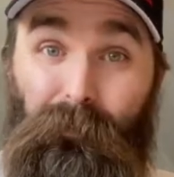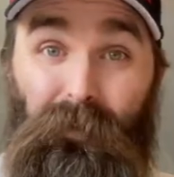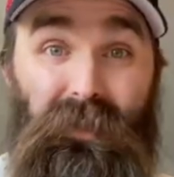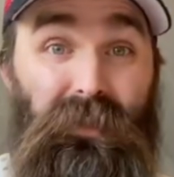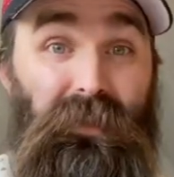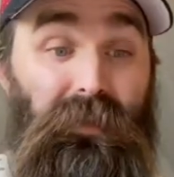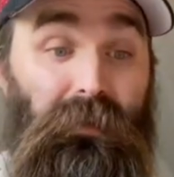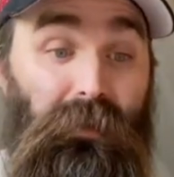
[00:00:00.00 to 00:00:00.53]
it
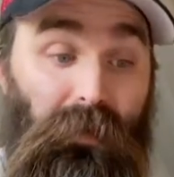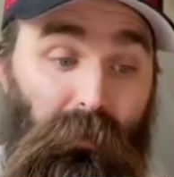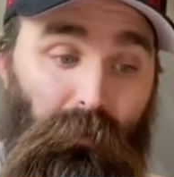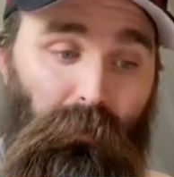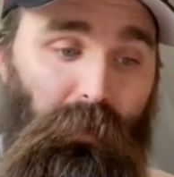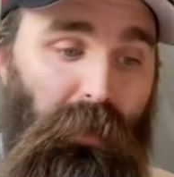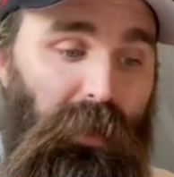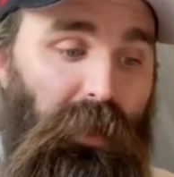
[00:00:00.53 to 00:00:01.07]

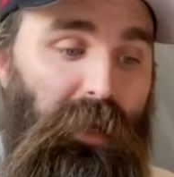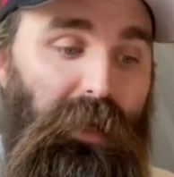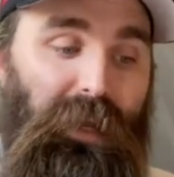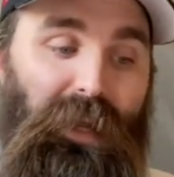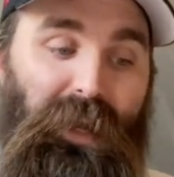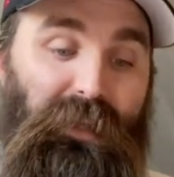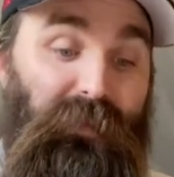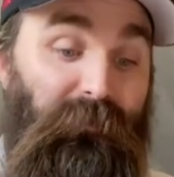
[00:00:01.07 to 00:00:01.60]
slow.
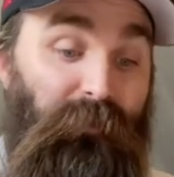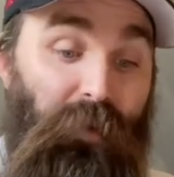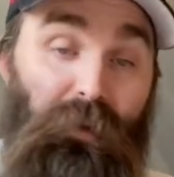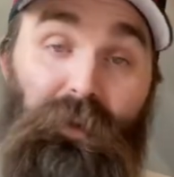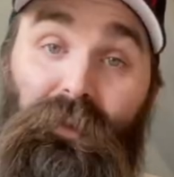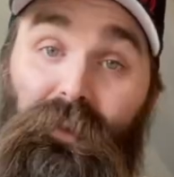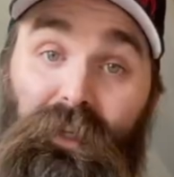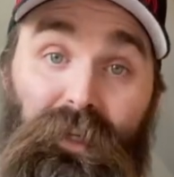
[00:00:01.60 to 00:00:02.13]
It's a
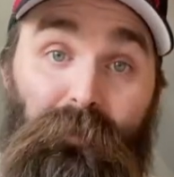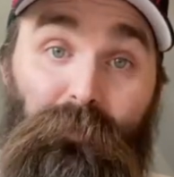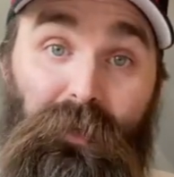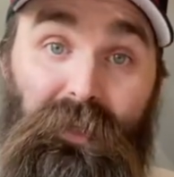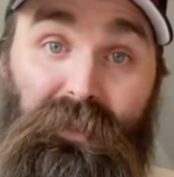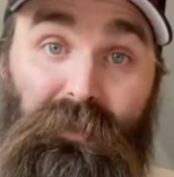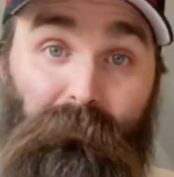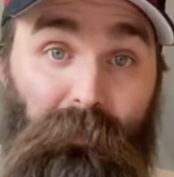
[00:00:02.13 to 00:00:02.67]
very lean
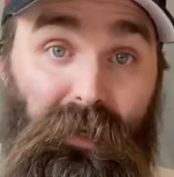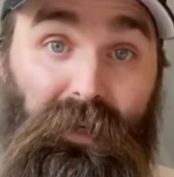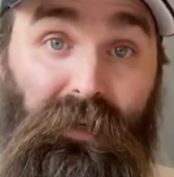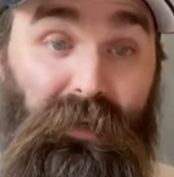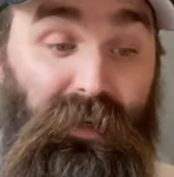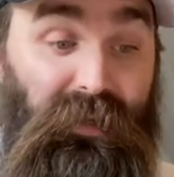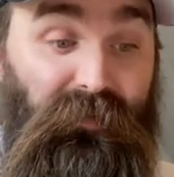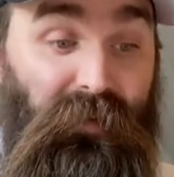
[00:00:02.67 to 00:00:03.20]
piece of
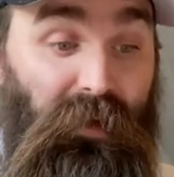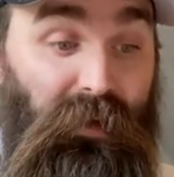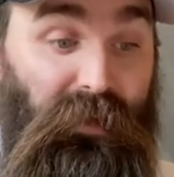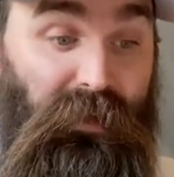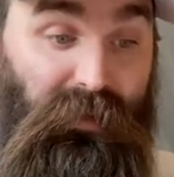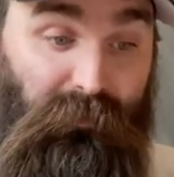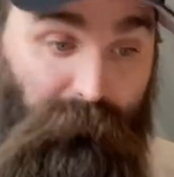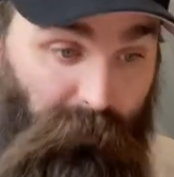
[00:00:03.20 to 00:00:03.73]
meat. It's very
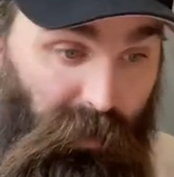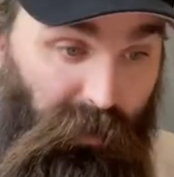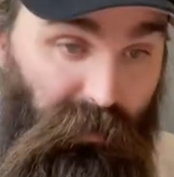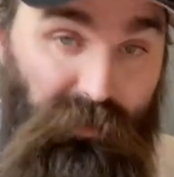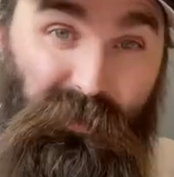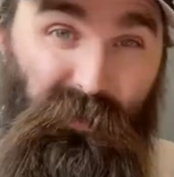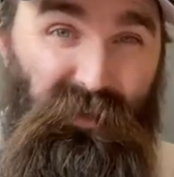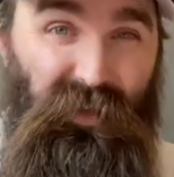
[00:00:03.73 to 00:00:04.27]

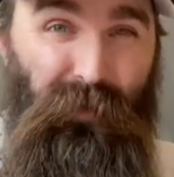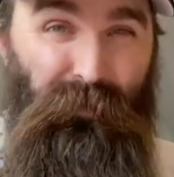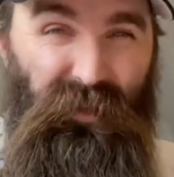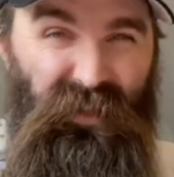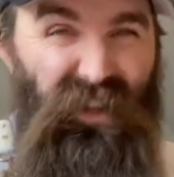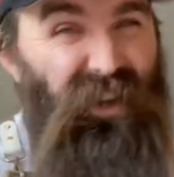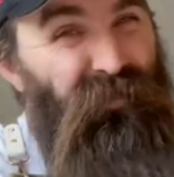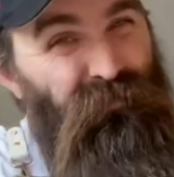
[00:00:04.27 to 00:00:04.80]
small, so it's gonna be
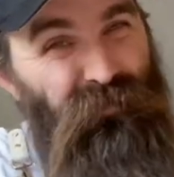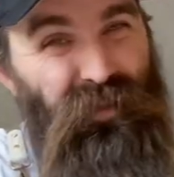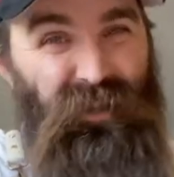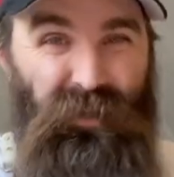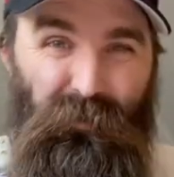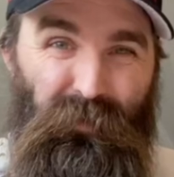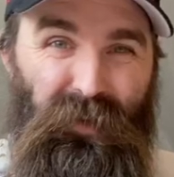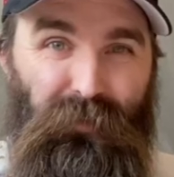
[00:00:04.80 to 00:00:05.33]
done
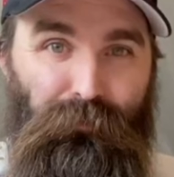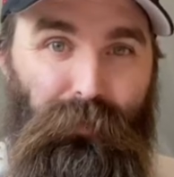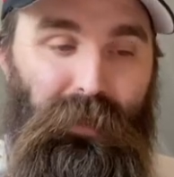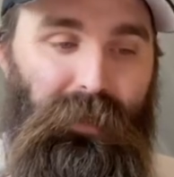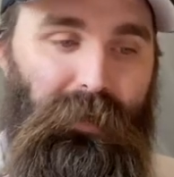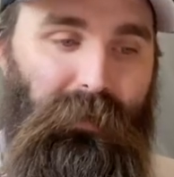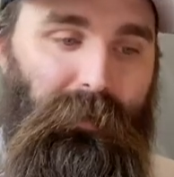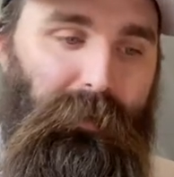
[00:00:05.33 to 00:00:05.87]
really quick,
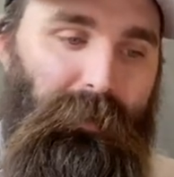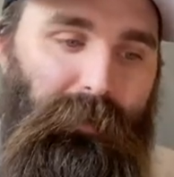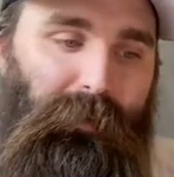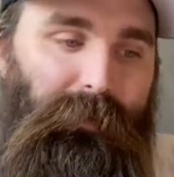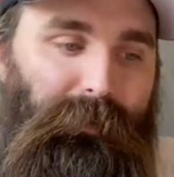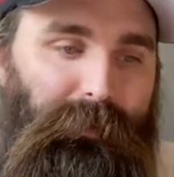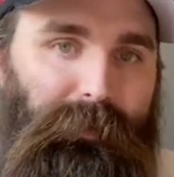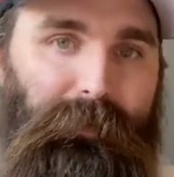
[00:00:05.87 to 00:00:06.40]
but
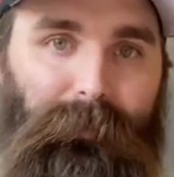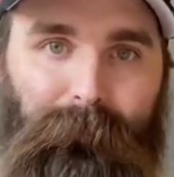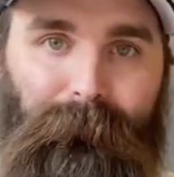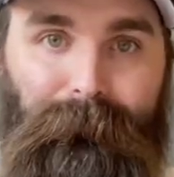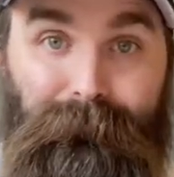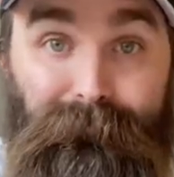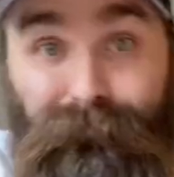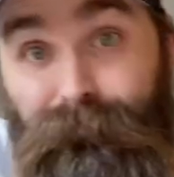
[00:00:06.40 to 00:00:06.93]

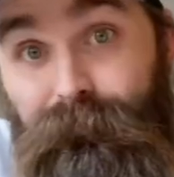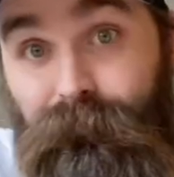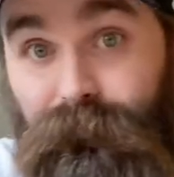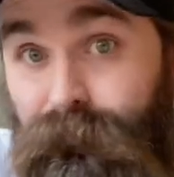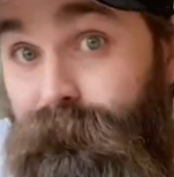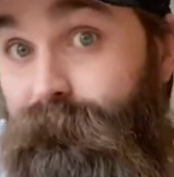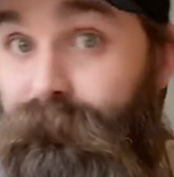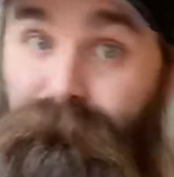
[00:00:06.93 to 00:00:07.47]

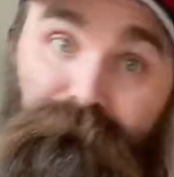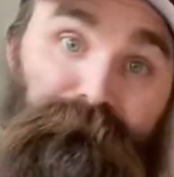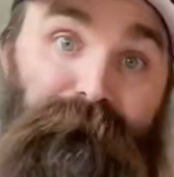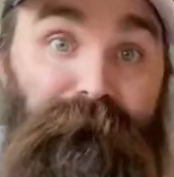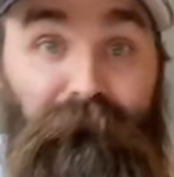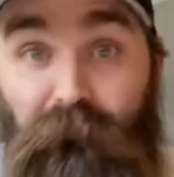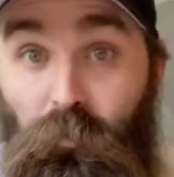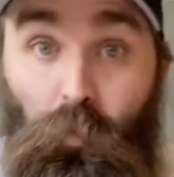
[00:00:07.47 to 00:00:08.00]

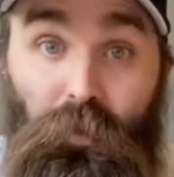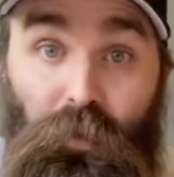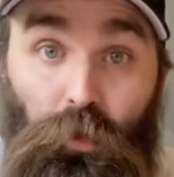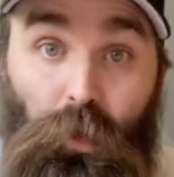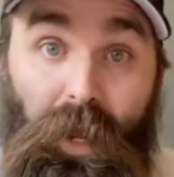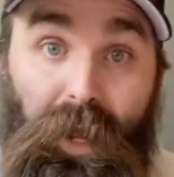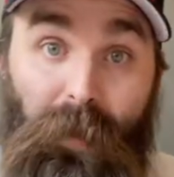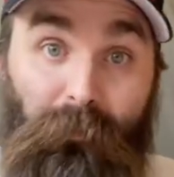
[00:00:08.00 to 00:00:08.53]
it's worth a try, I'm